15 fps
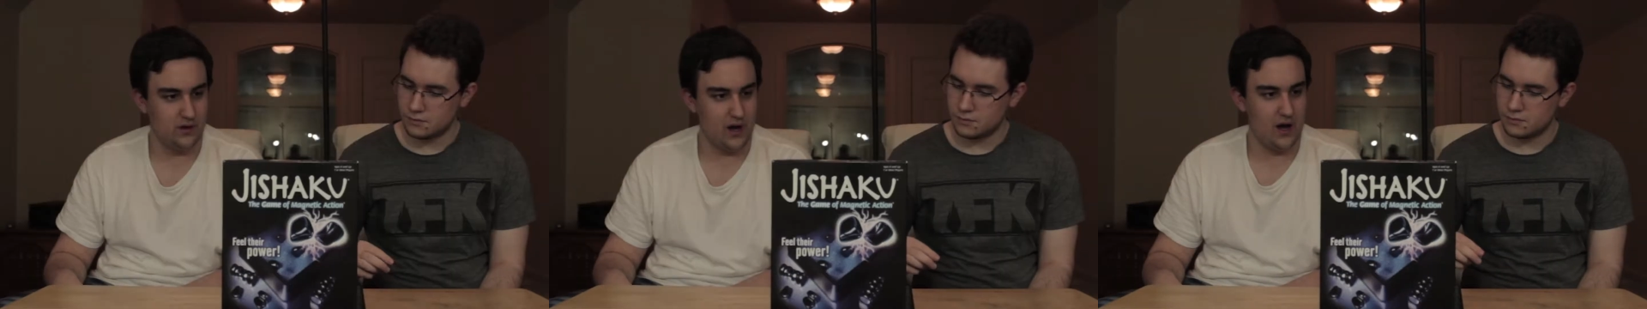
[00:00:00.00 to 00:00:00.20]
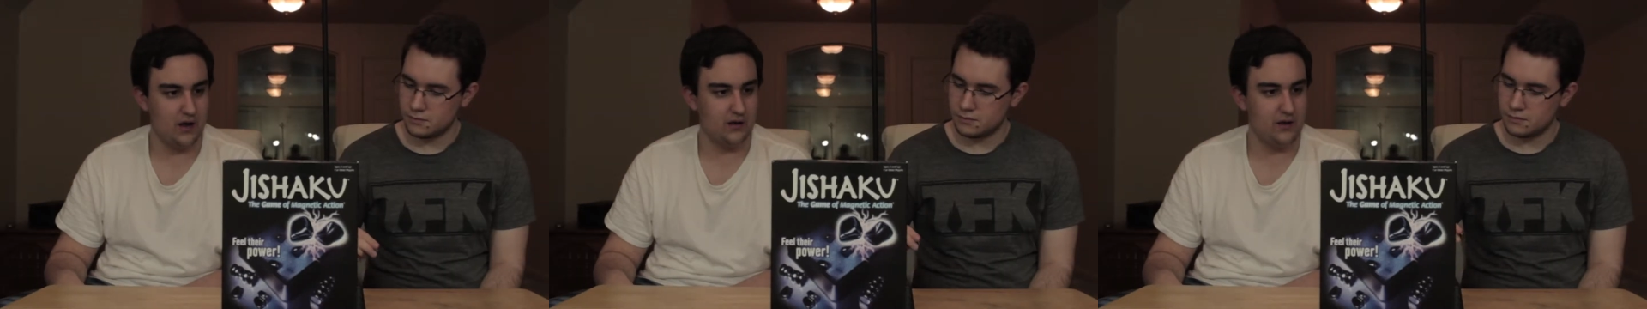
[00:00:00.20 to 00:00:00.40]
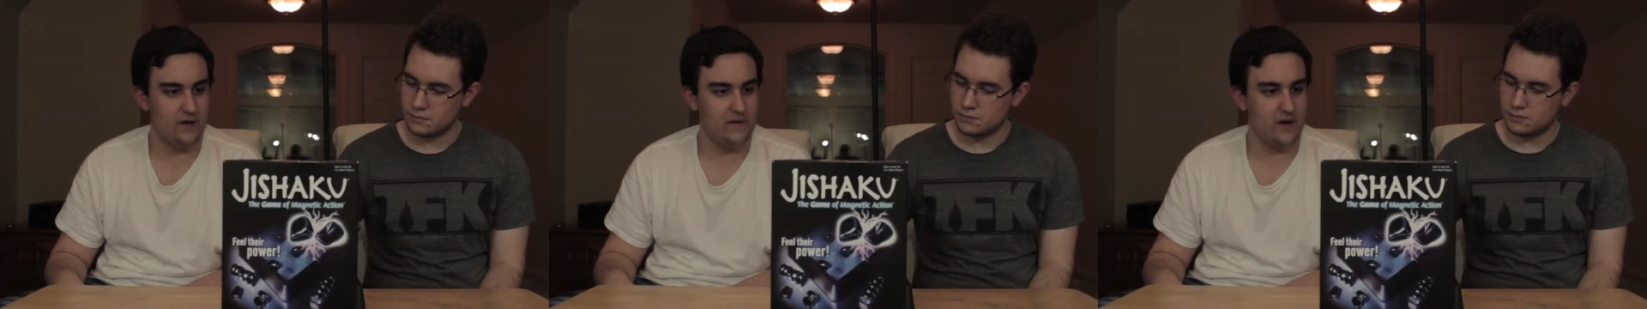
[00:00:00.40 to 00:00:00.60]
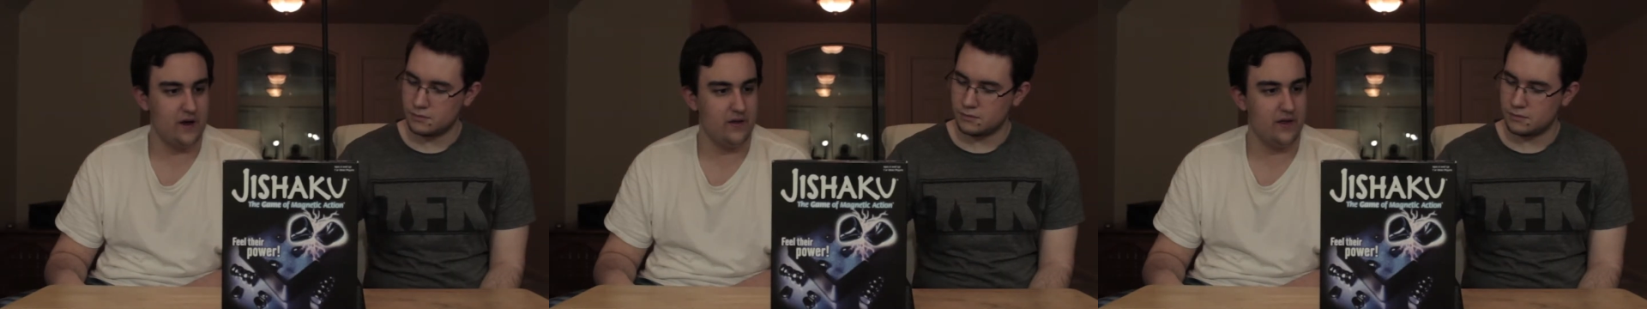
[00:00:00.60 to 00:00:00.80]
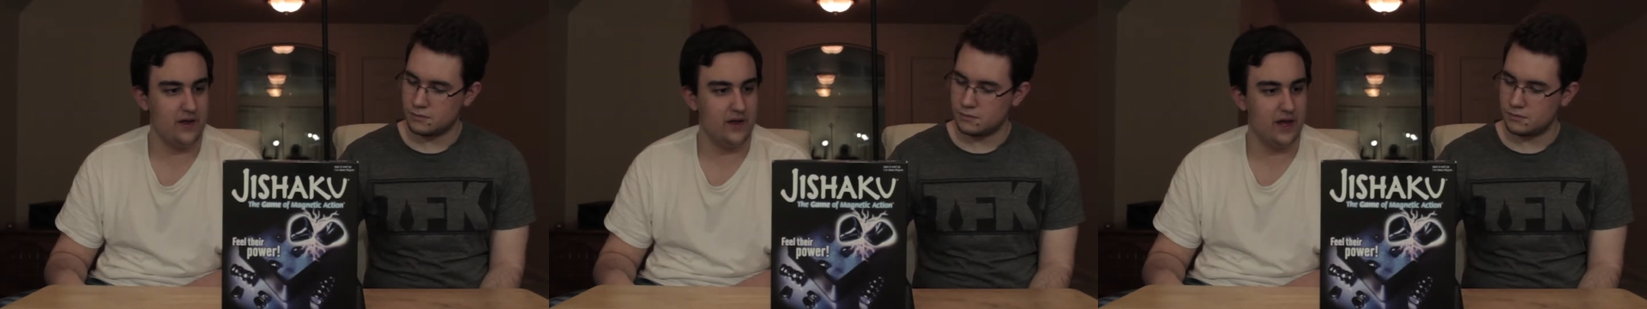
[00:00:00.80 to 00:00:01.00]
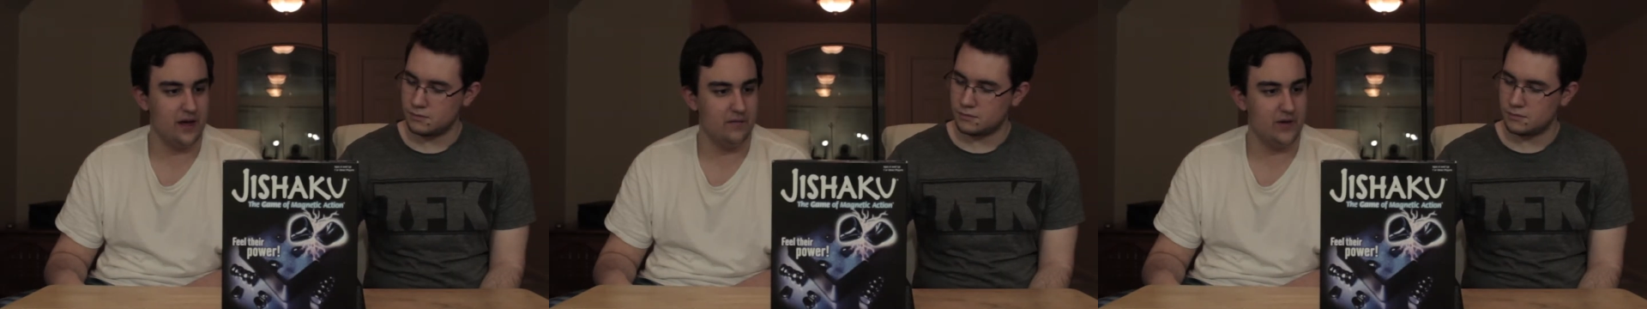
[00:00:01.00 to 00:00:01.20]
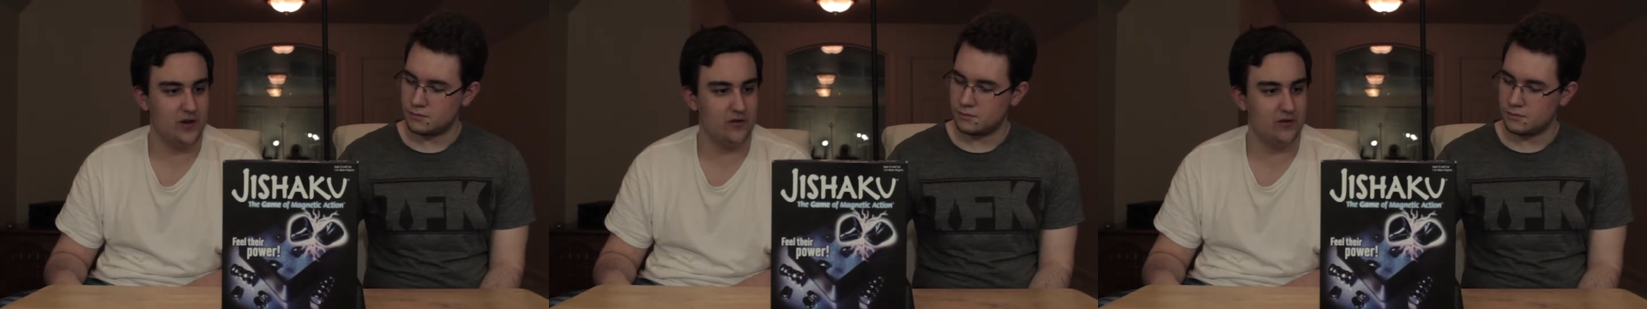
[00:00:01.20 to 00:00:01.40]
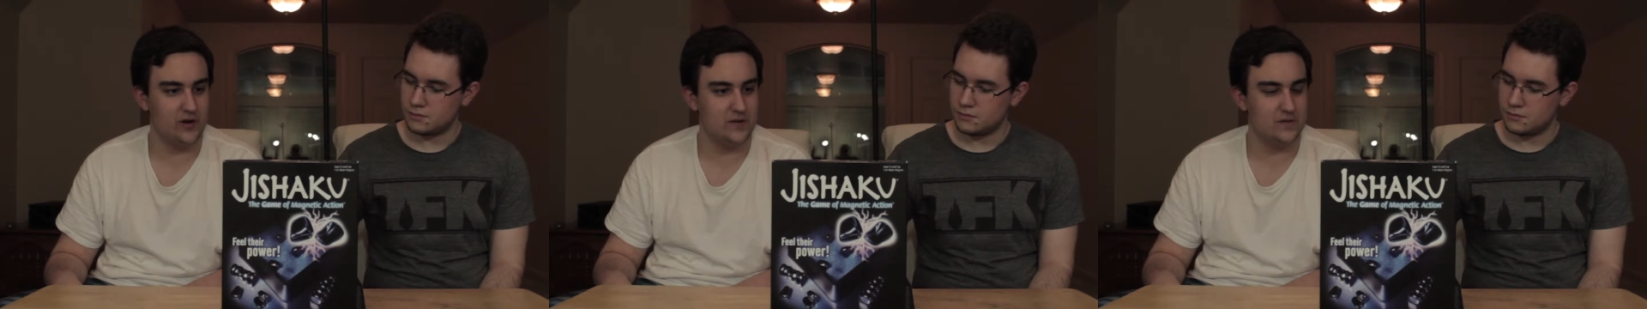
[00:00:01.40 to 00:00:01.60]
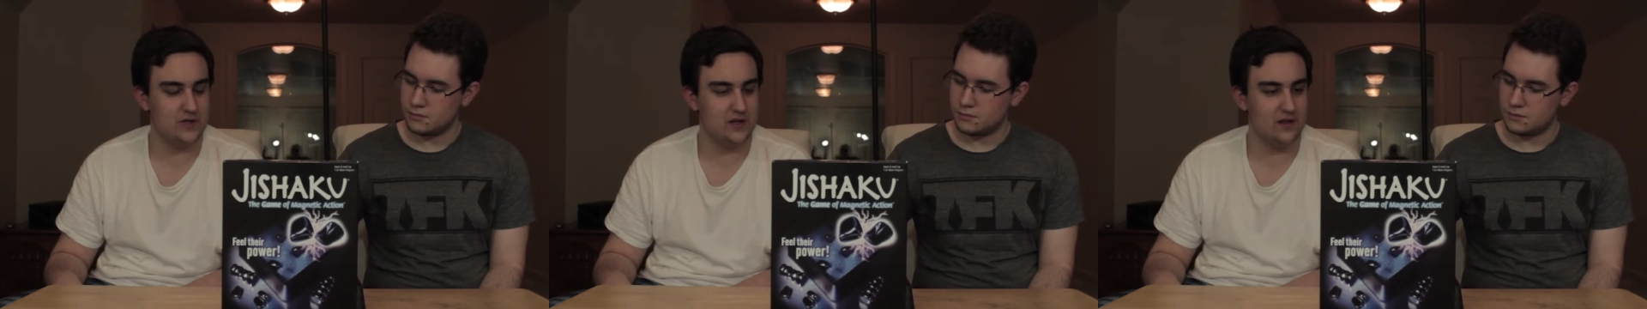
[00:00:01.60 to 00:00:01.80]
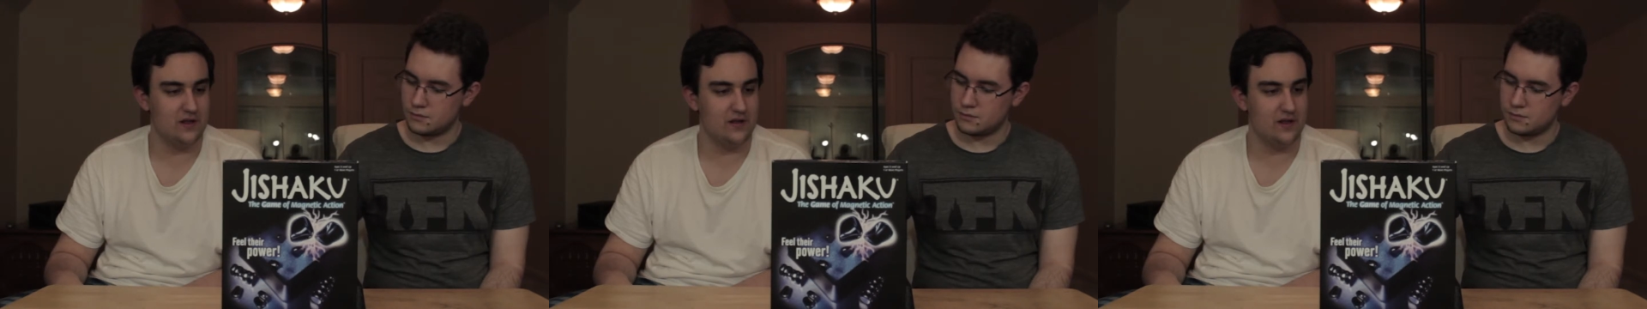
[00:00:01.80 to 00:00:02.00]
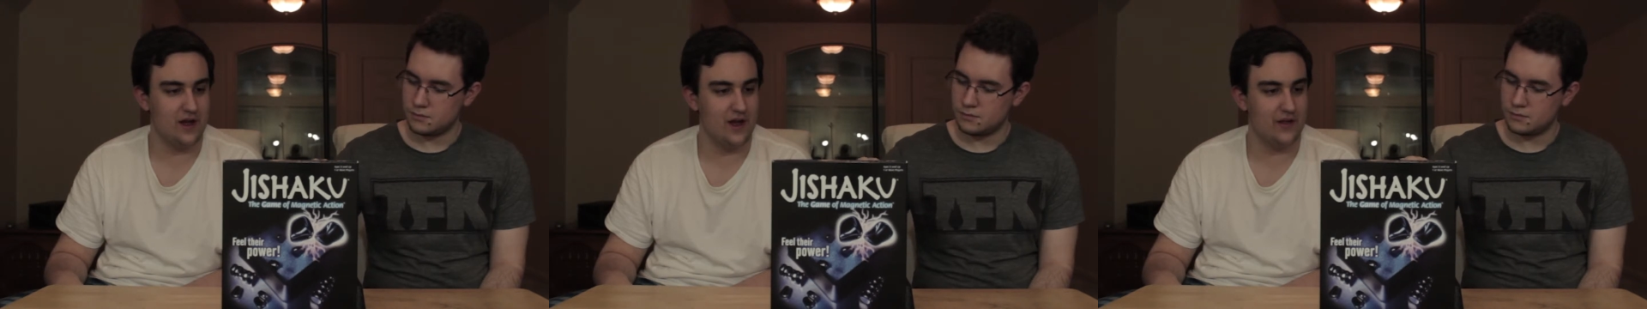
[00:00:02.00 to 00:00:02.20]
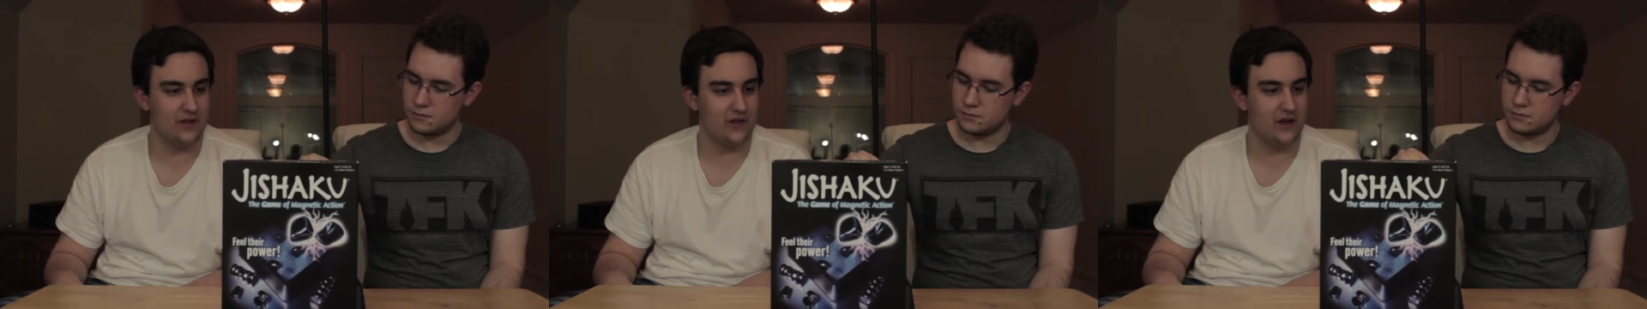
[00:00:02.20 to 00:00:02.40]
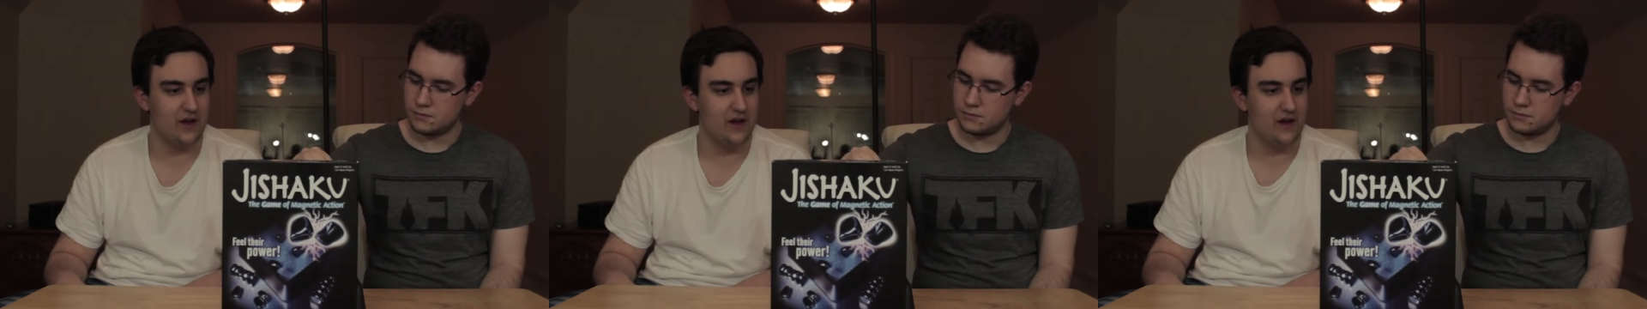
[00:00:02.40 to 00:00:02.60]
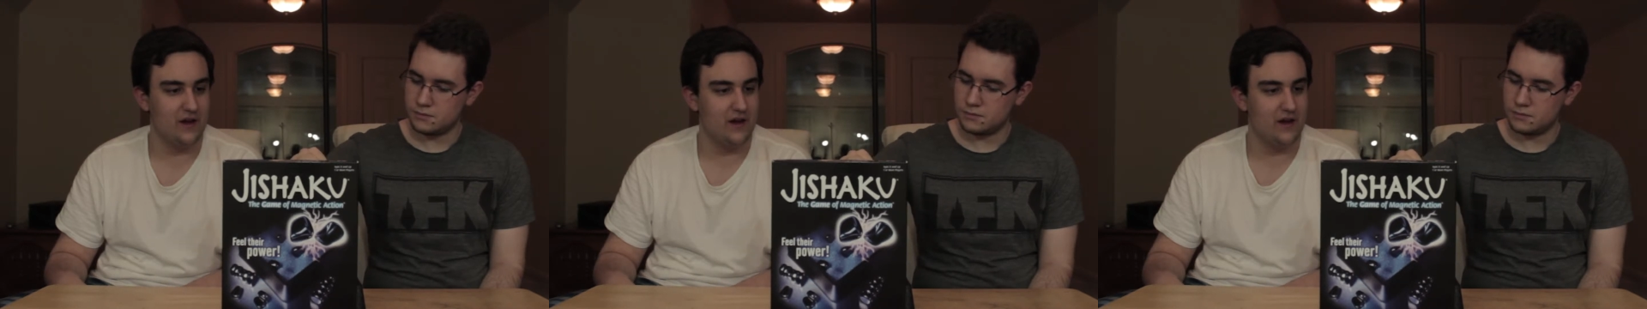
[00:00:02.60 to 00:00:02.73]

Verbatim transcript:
Speaker 1: I love how the game description says,